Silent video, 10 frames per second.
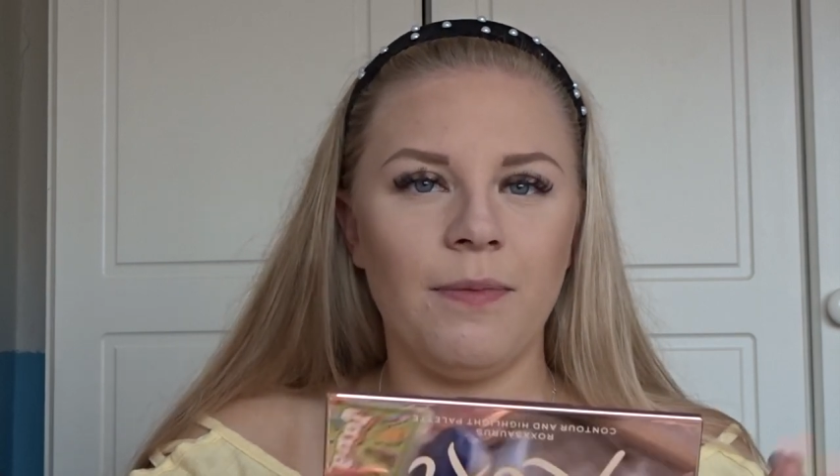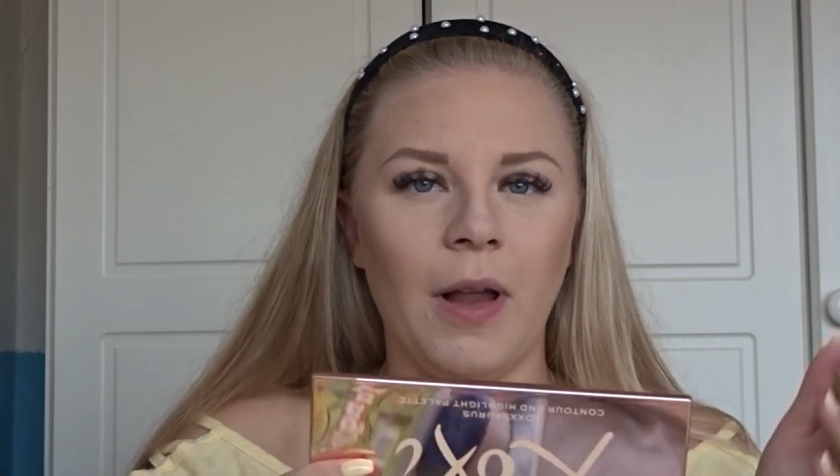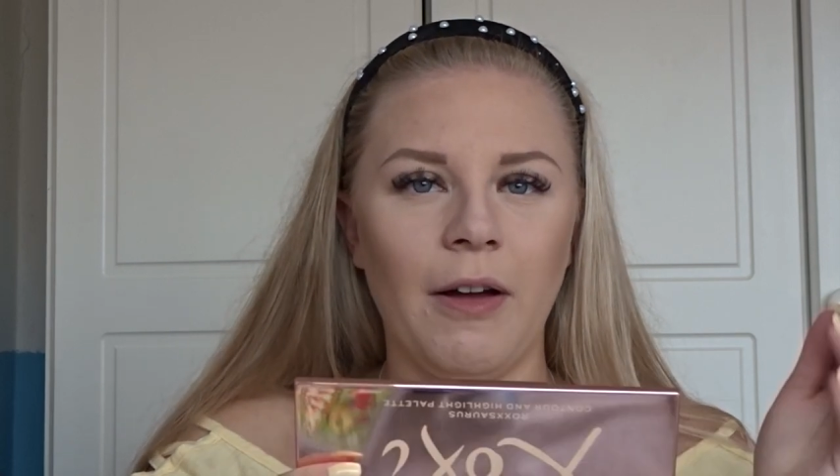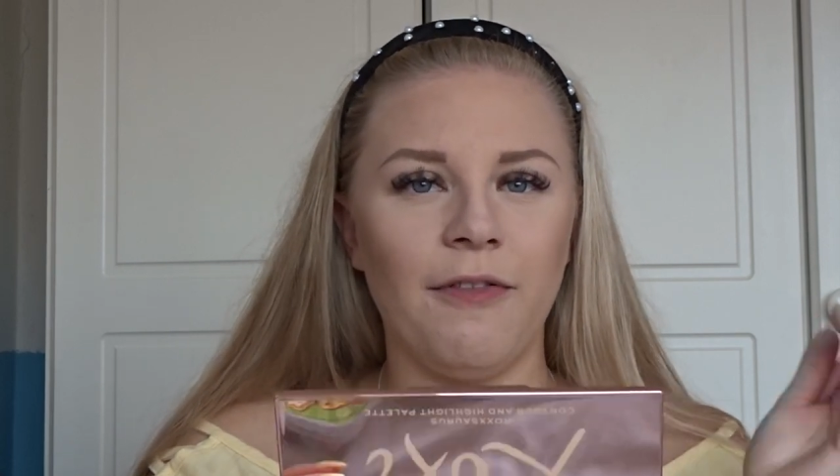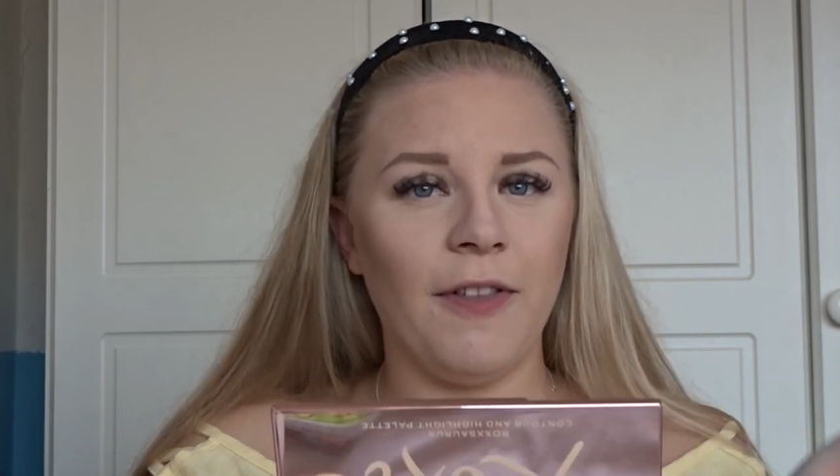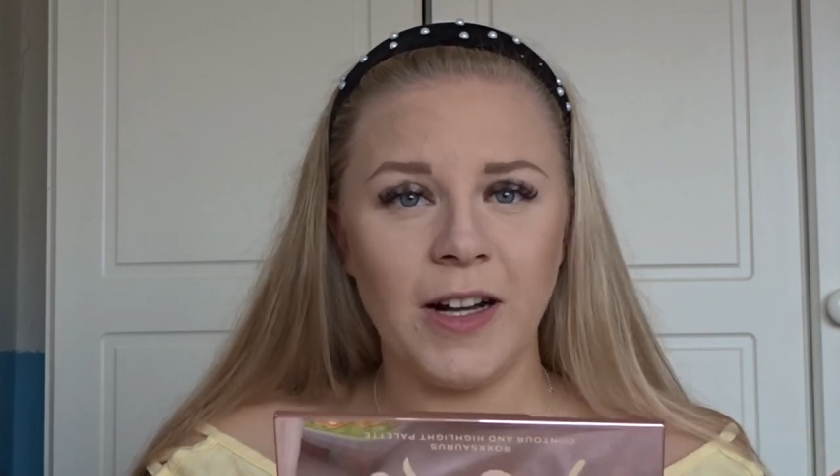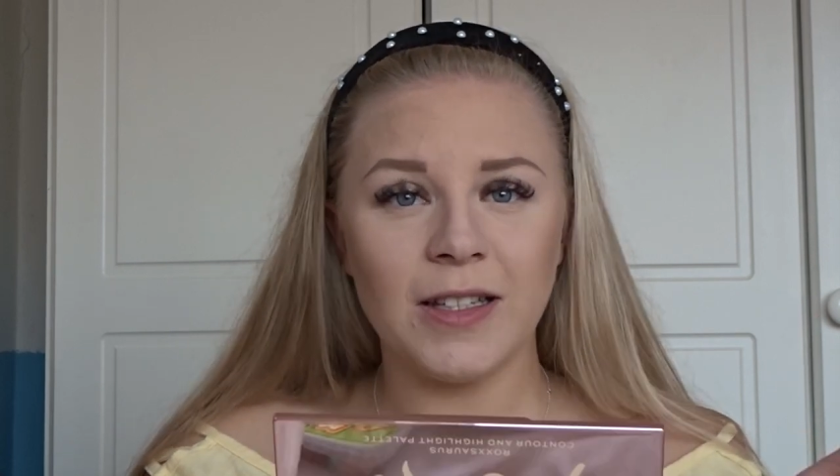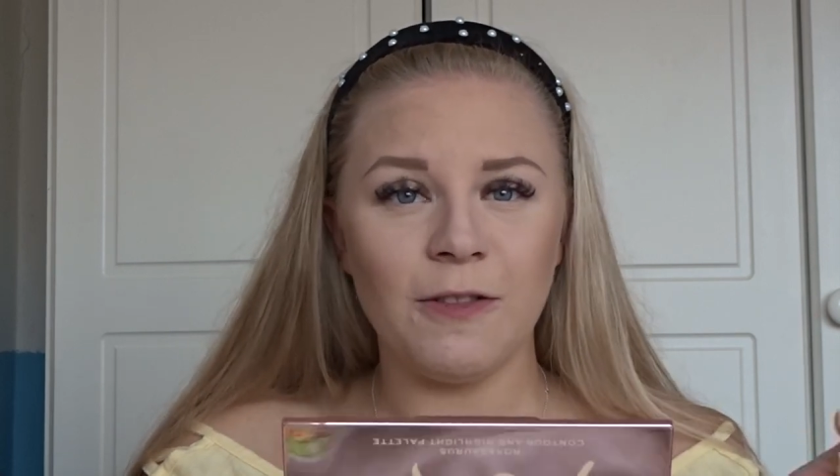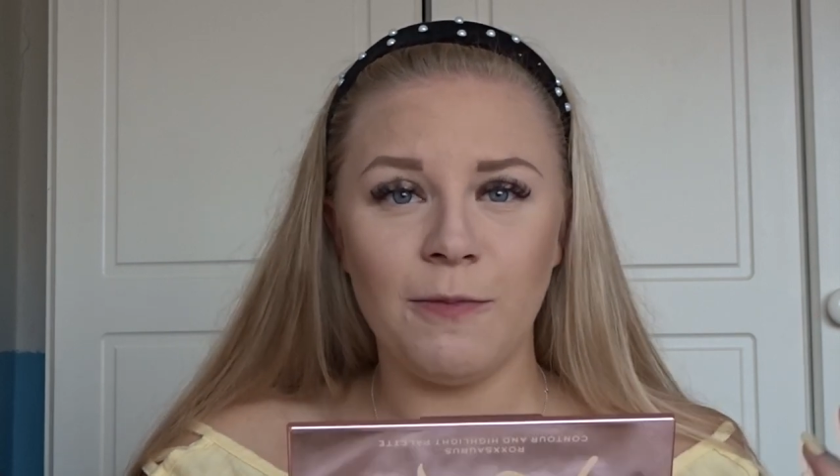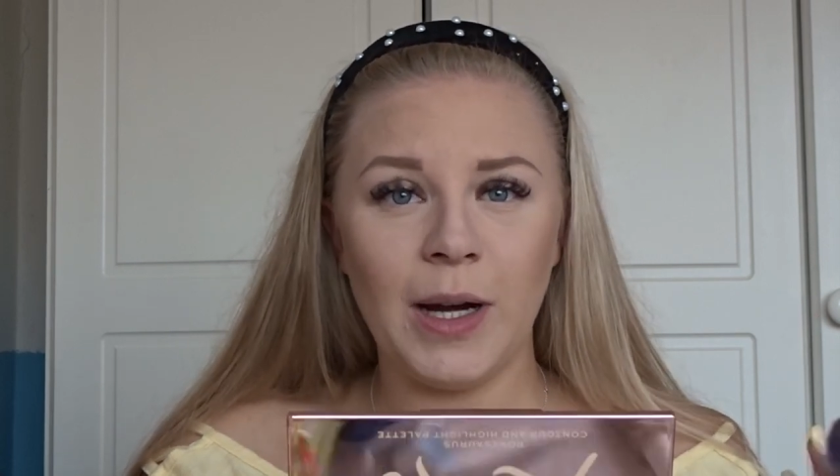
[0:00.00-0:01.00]
like
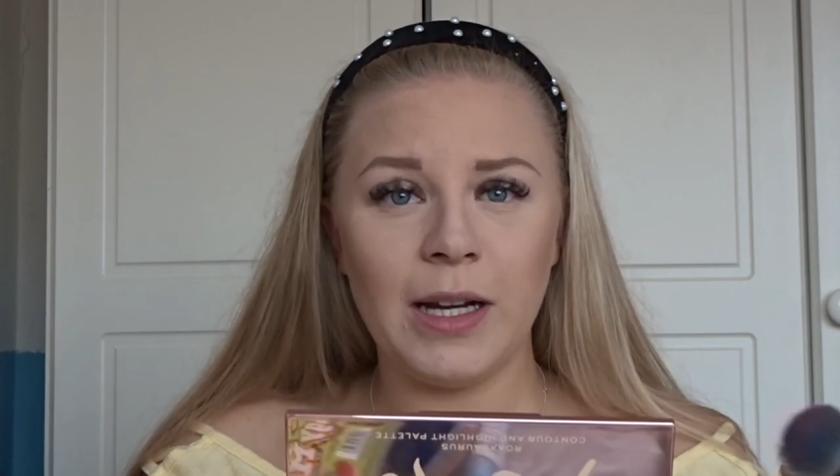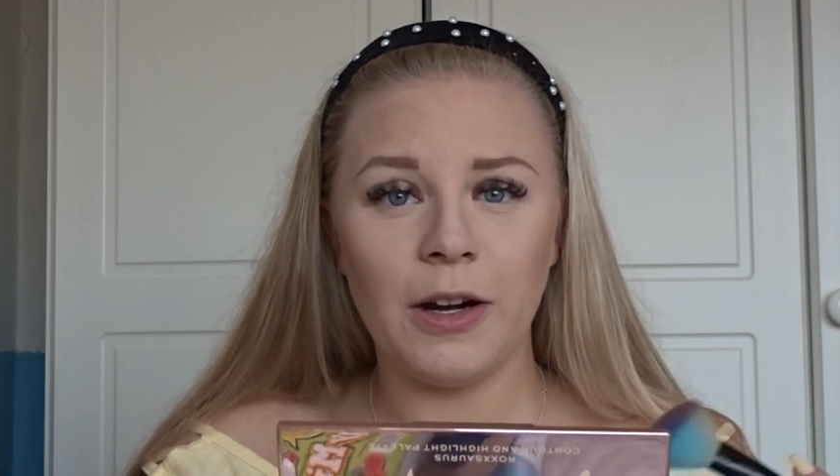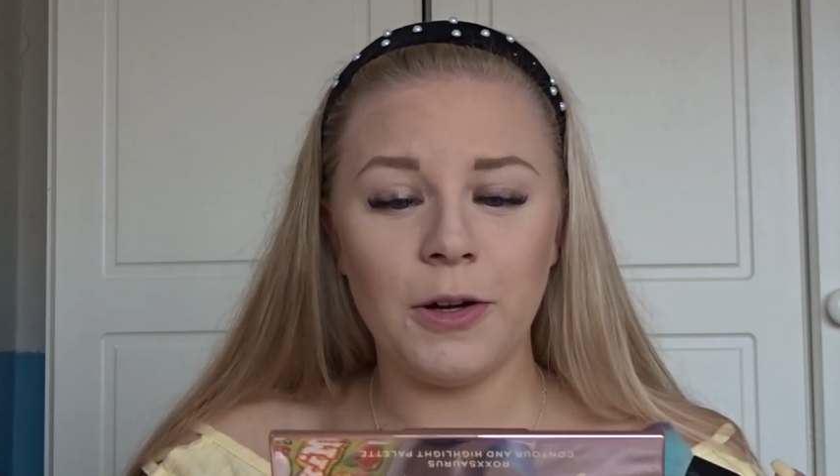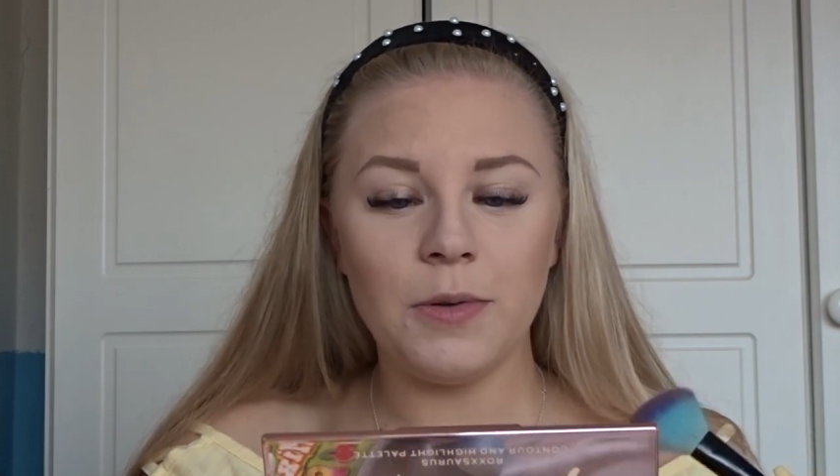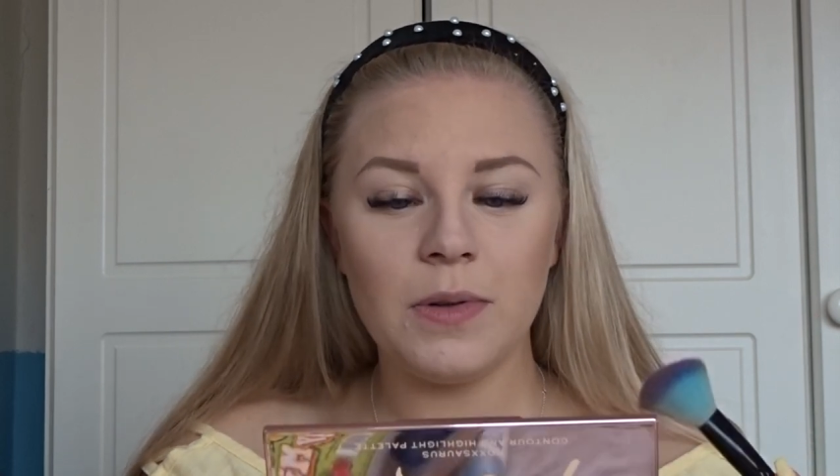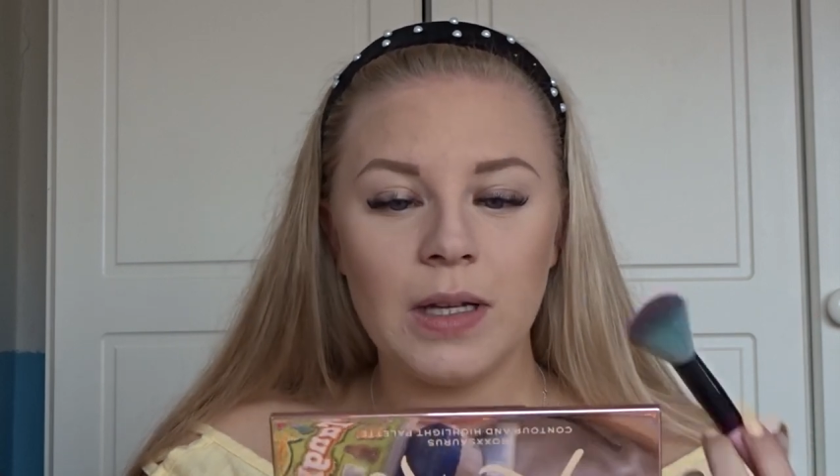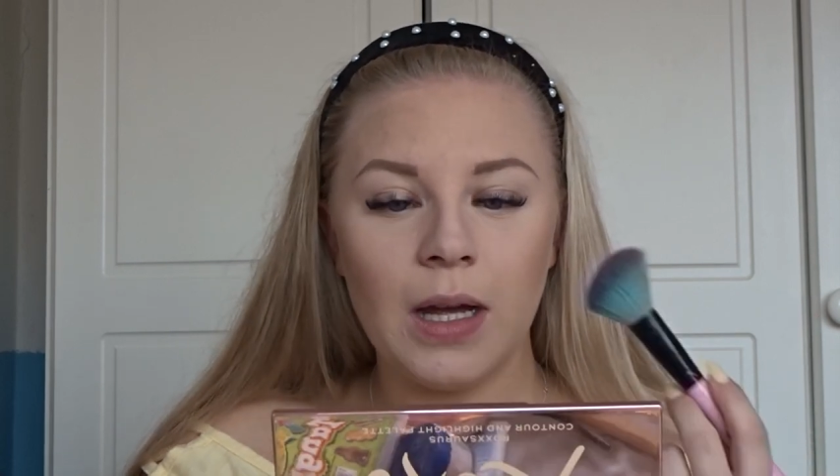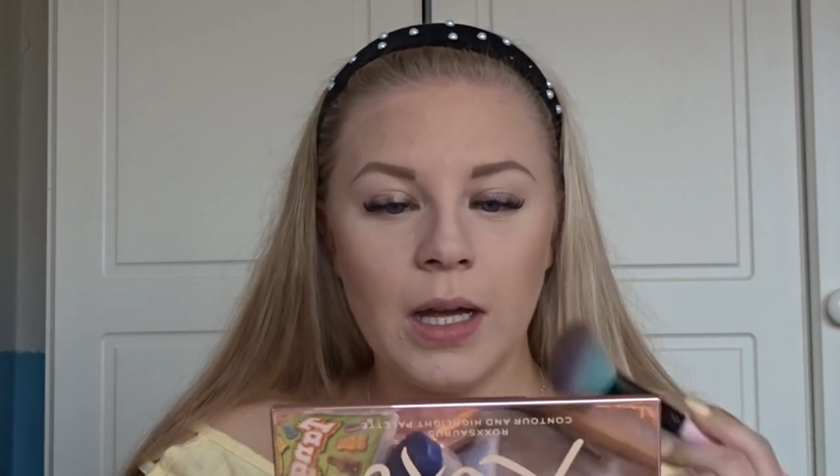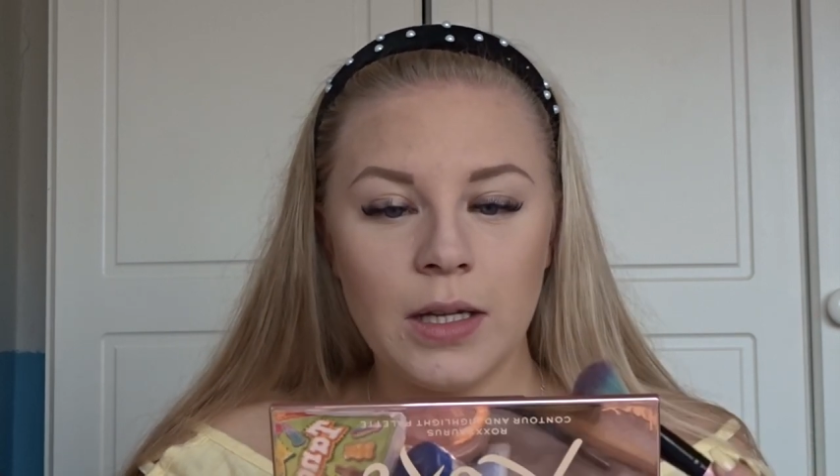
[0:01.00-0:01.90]
fast of my nose.